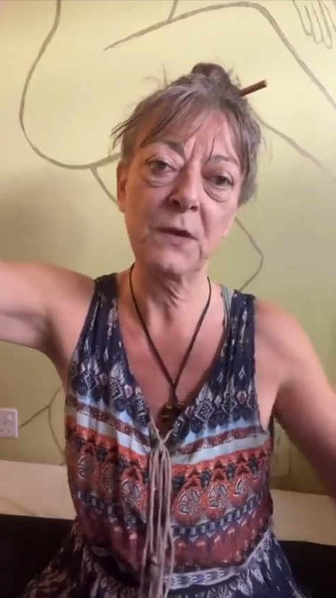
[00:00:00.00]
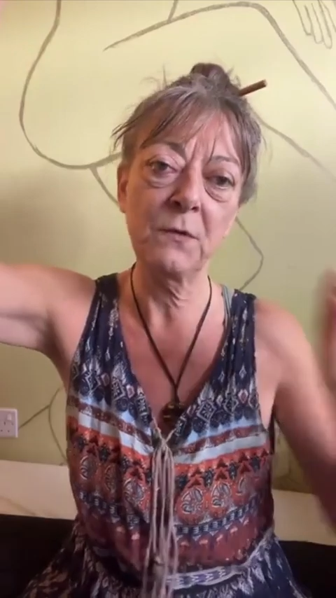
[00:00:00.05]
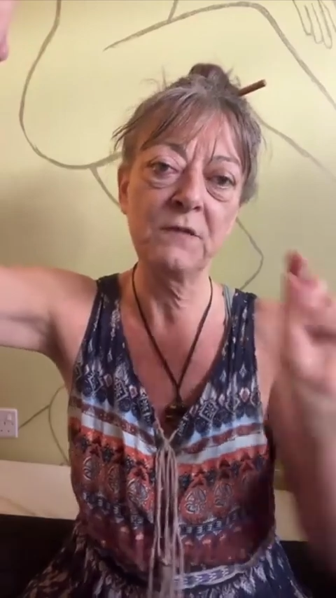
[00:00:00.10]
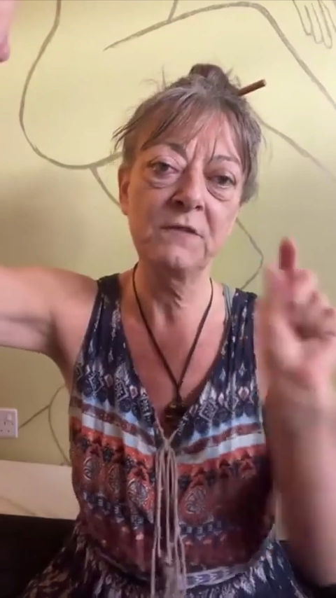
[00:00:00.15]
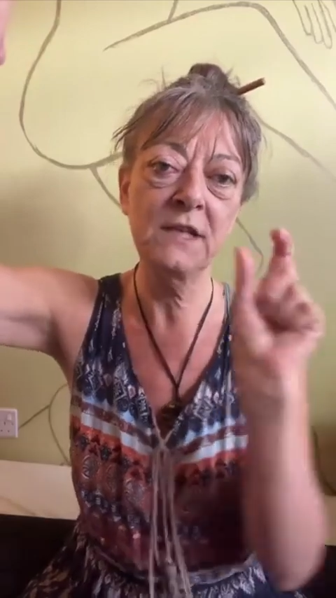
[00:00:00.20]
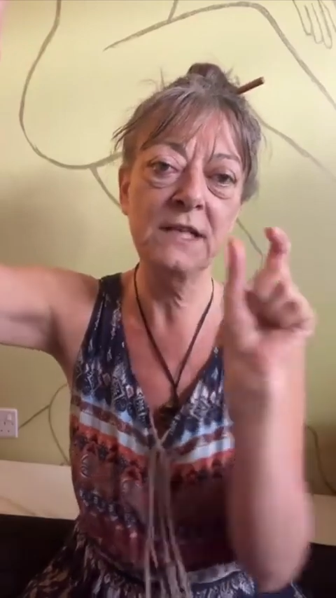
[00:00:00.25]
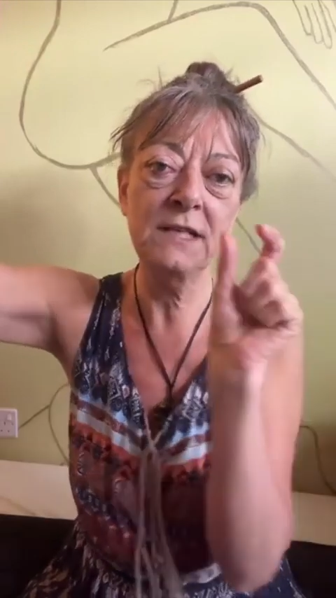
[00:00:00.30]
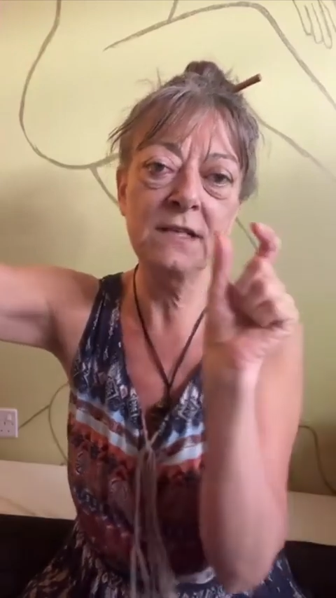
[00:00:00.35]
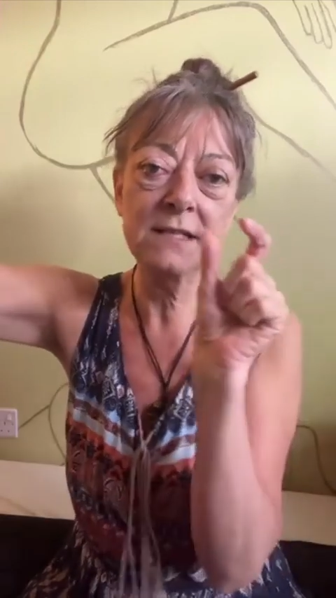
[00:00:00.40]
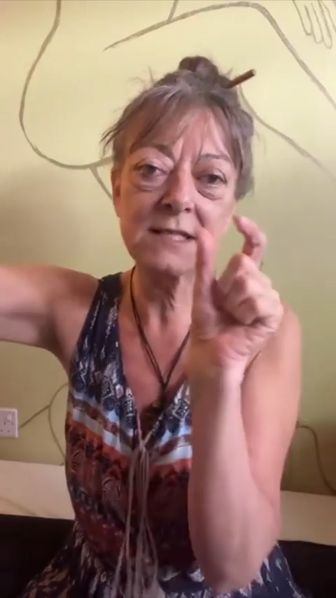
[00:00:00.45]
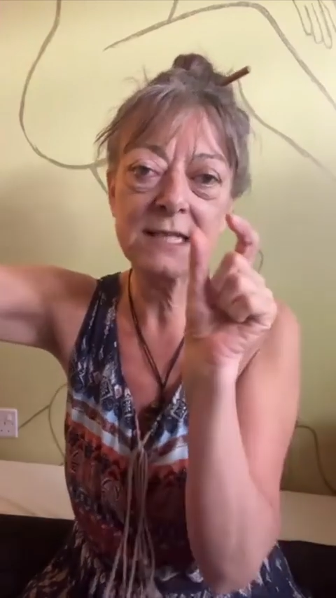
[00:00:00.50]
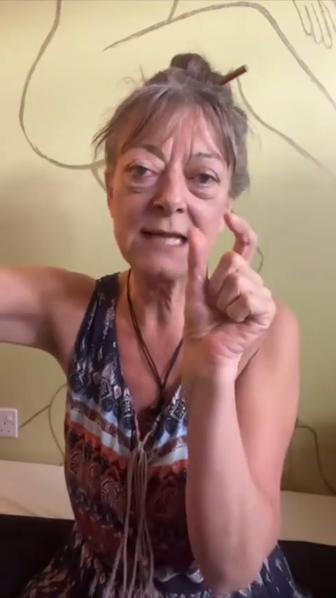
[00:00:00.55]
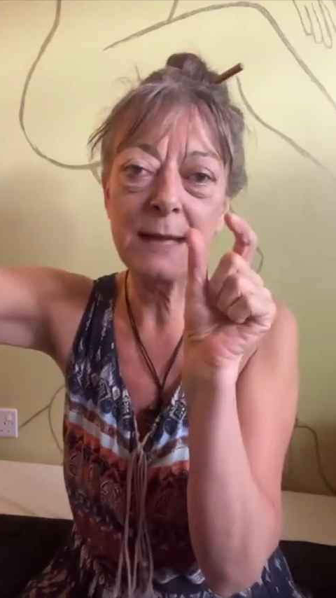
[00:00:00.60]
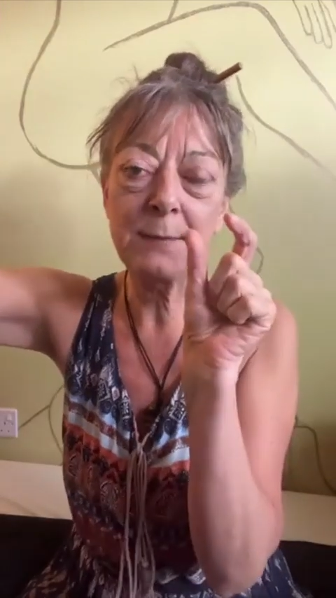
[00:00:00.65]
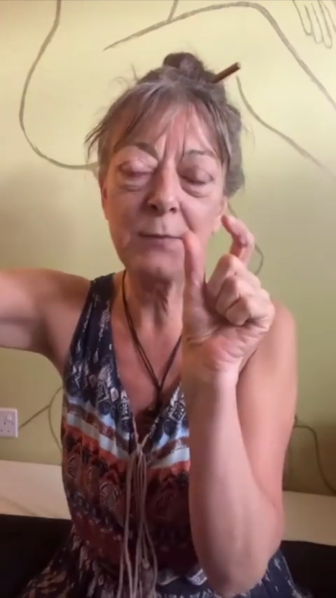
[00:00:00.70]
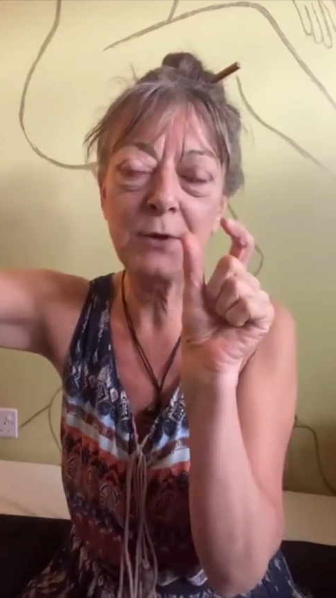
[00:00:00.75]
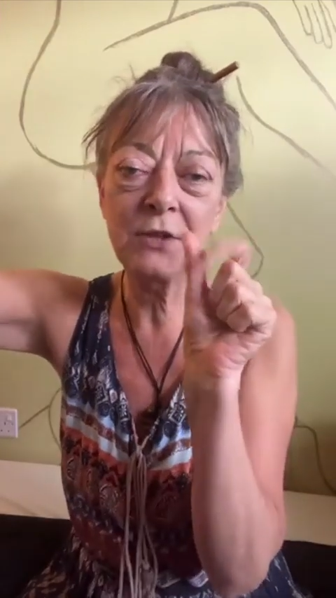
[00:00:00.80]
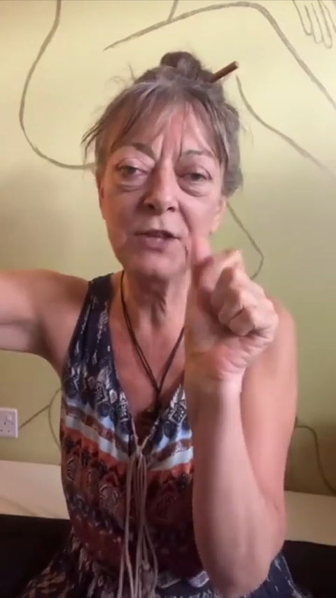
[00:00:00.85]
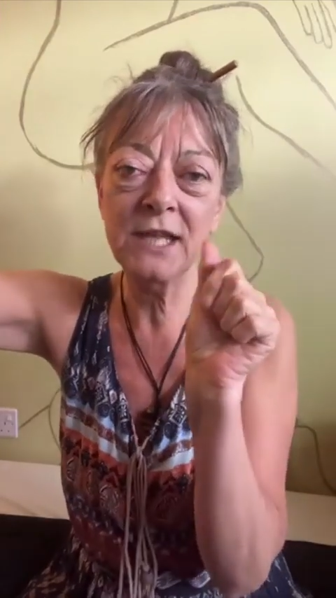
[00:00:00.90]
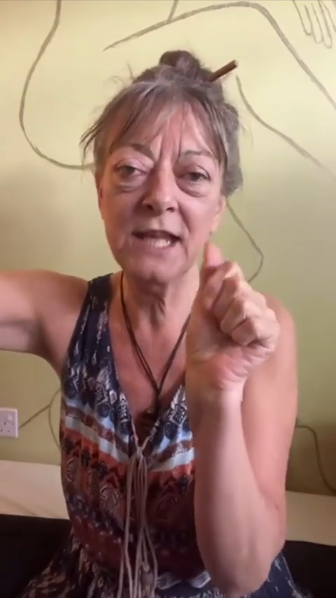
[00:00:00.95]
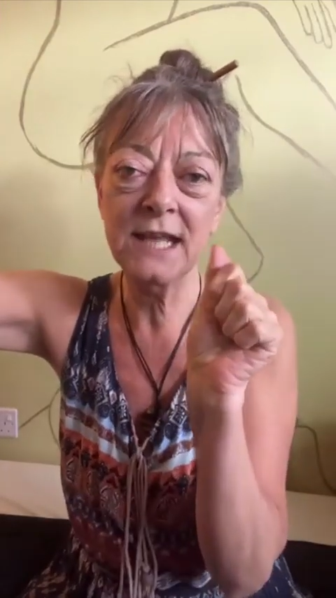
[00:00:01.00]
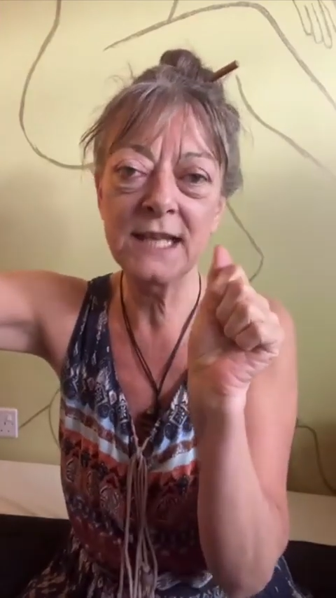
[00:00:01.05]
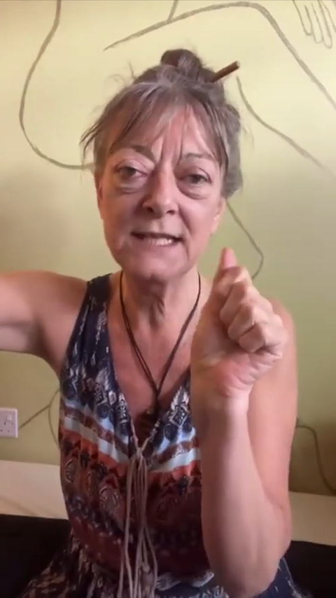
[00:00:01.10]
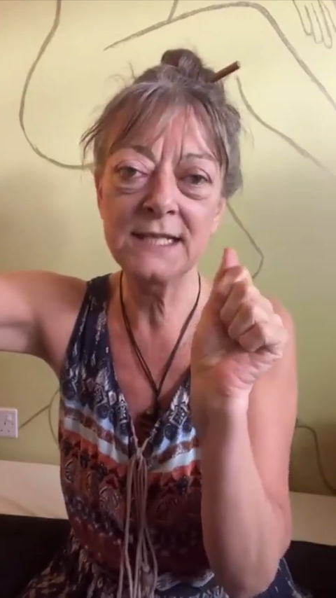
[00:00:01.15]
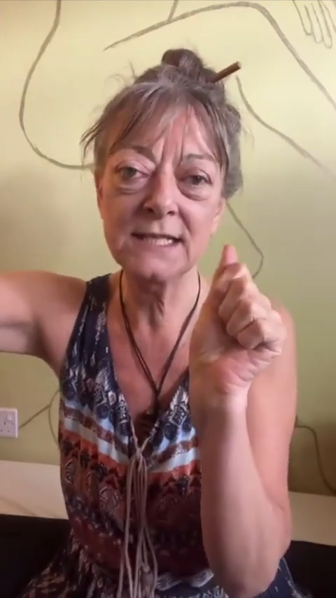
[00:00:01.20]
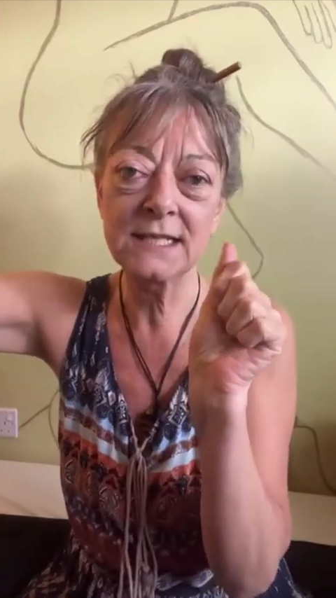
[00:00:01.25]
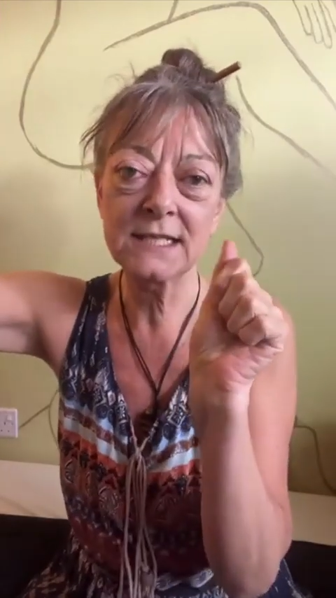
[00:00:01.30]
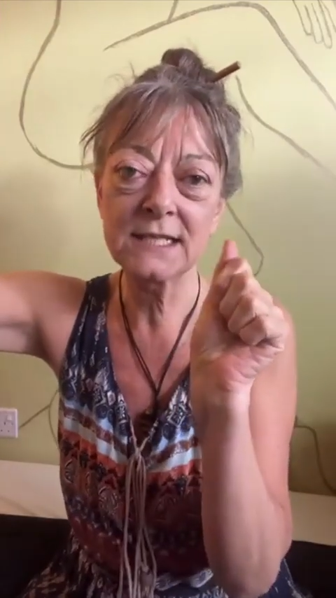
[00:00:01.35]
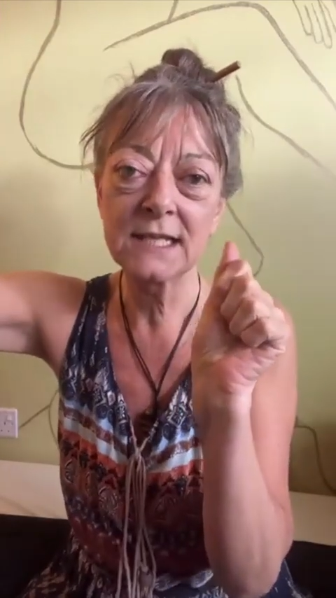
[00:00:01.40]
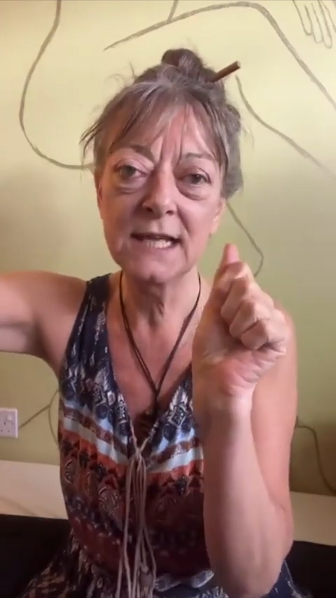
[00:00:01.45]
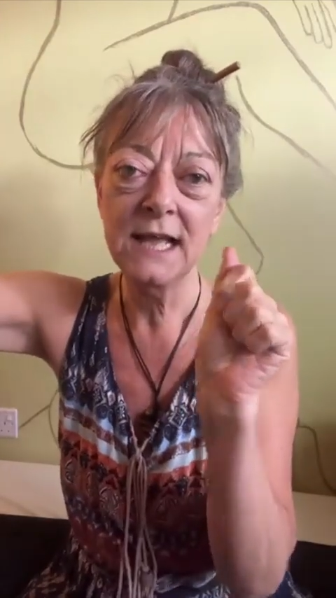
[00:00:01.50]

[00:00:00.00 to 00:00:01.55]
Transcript: with a little tap on the end,